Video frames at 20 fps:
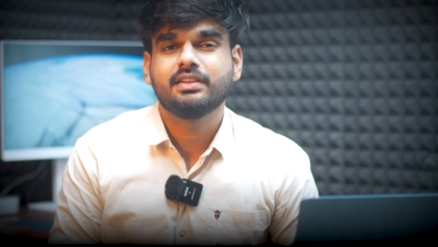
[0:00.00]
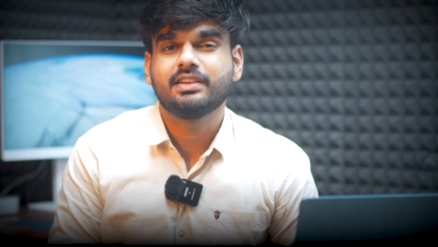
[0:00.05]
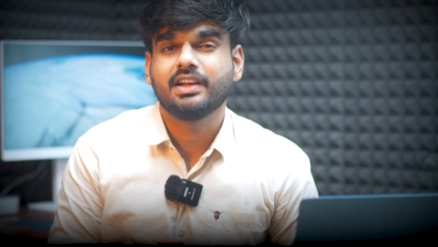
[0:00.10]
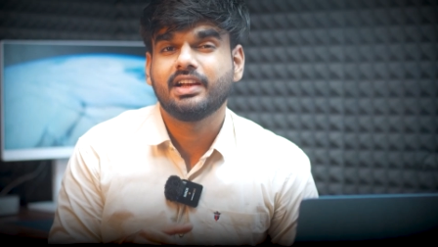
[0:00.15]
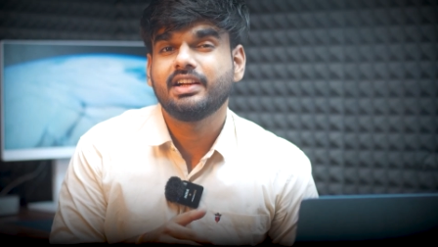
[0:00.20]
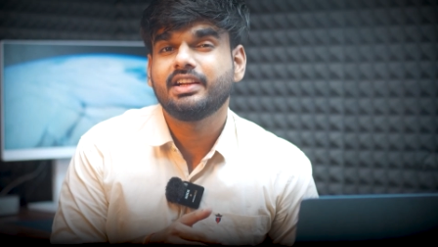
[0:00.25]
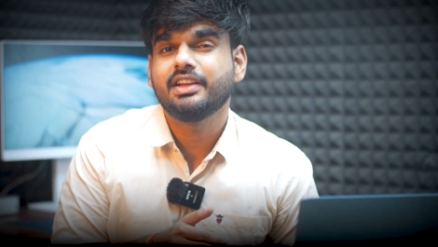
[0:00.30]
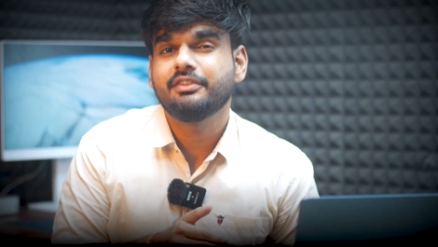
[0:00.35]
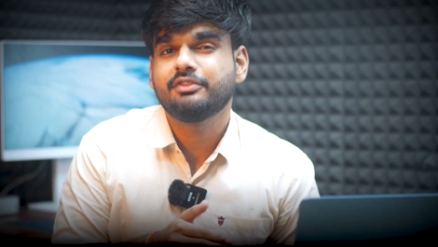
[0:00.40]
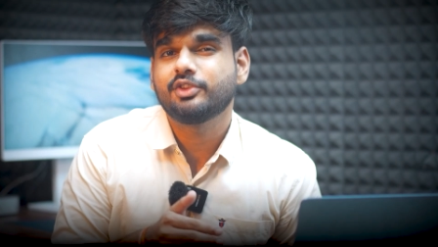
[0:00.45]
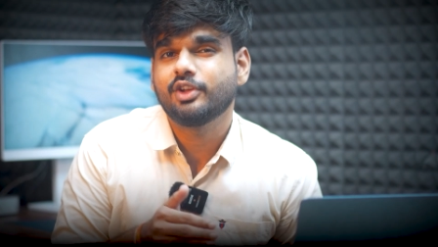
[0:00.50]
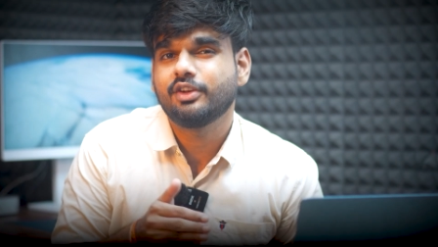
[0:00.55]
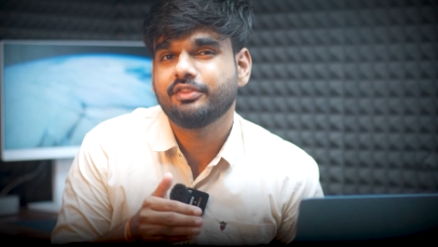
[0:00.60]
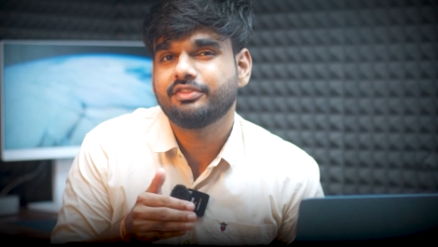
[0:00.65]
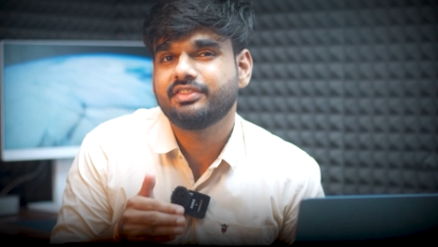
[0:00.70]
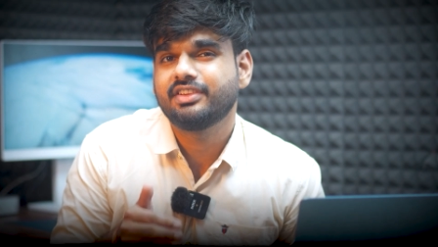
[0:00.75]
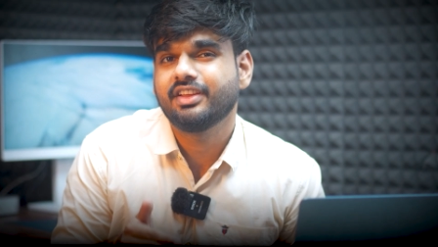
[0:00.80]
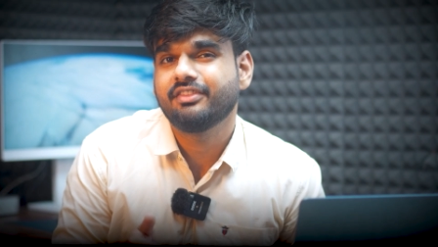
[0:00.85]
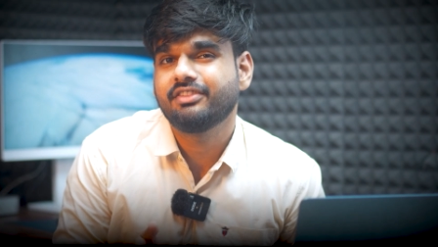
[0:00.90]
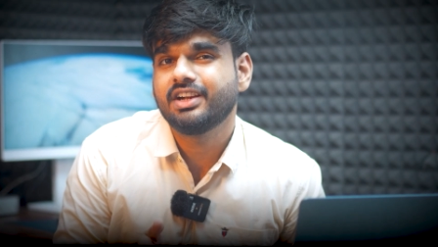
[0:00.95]
The relatives of
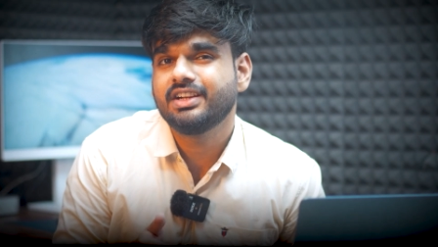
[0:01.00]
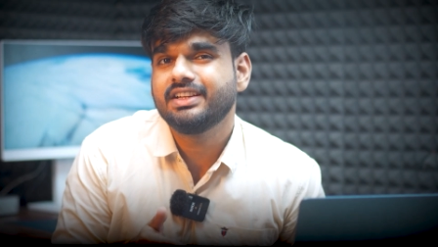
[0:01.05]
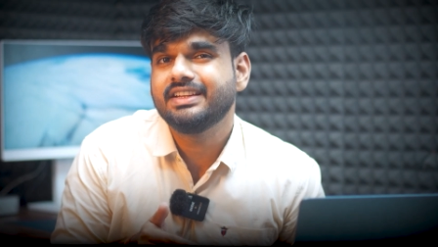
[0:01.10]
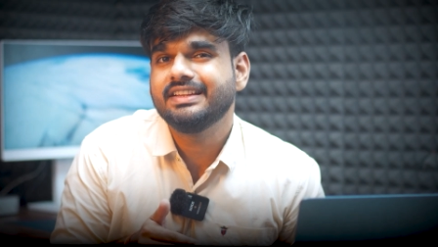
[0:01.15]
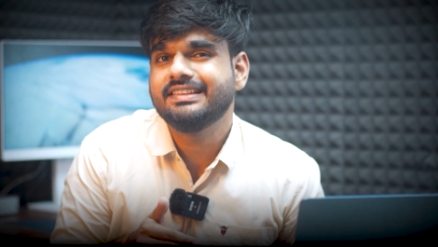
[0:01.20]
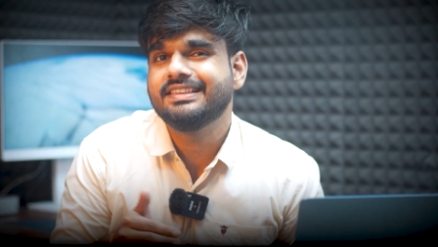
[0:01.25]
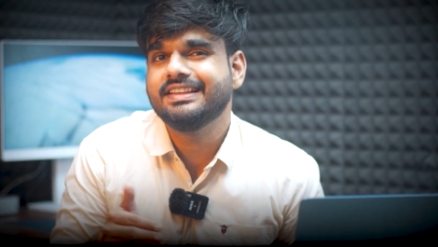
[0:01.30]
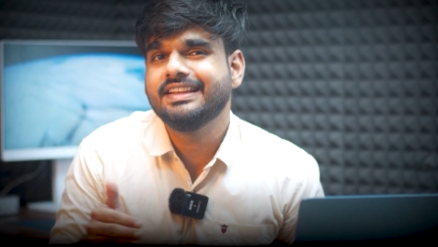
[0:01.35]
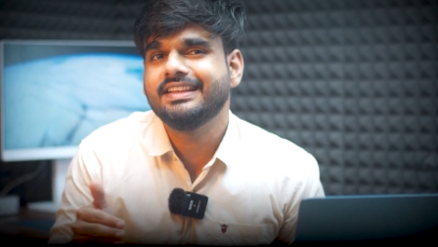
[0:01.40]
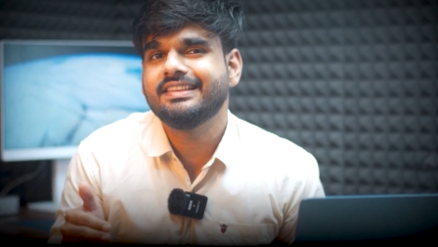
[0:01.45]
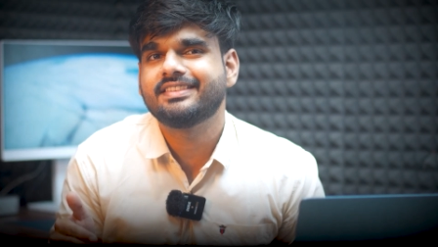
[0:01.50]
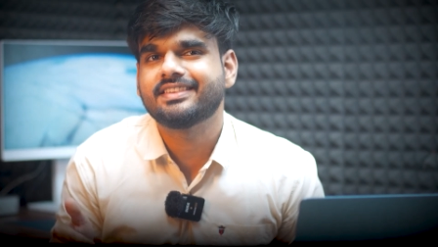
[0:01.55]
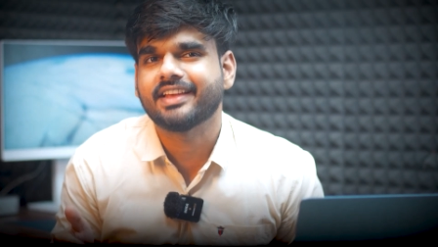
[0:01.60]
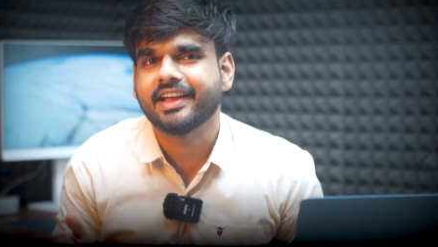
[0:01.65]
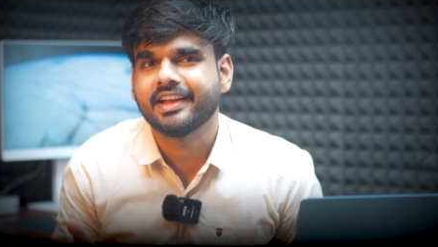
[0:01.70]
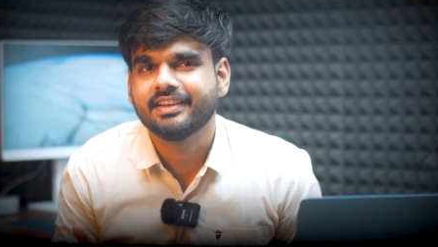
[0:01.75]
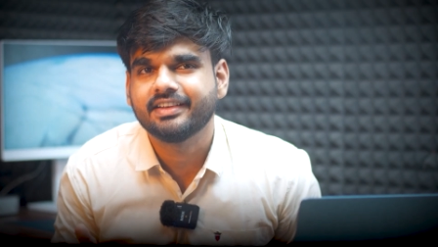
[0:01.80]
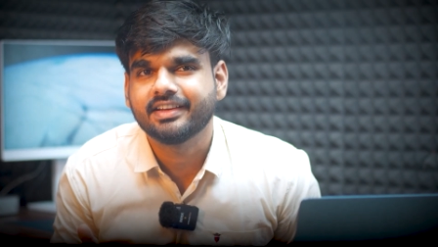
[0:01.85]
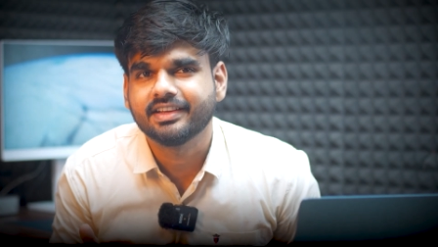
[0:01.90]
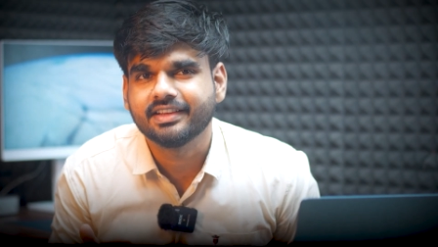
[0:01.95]
several deceased
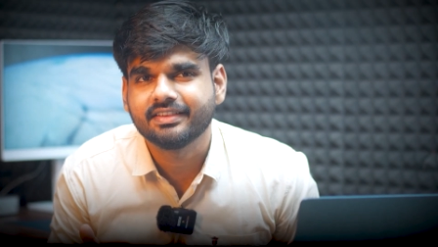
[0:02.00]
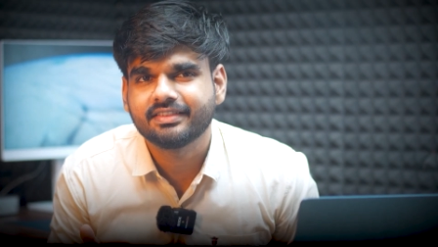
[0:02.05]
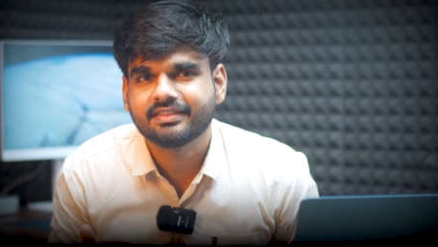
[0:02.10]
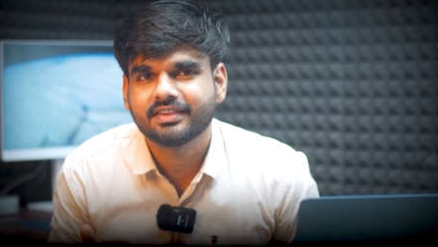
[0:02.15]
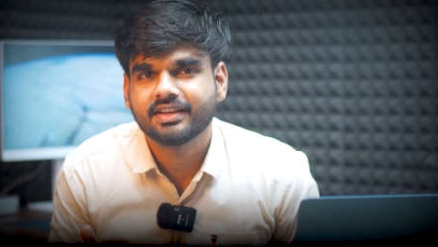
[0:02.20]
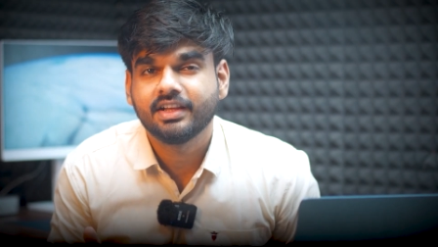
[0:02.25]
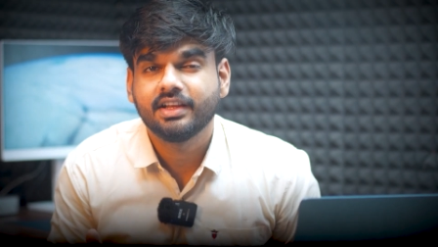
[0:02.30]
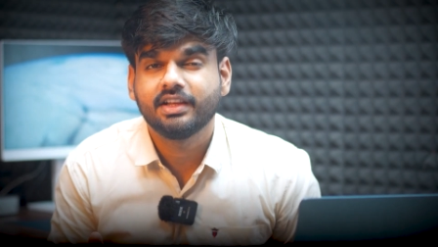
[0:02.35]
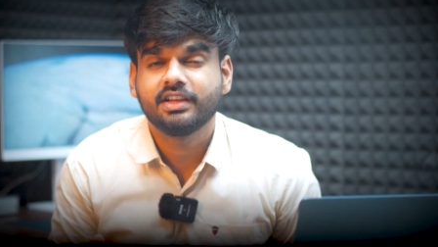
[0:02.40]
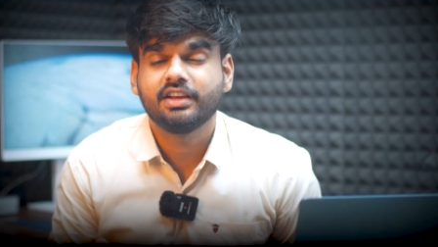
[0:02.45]
scientists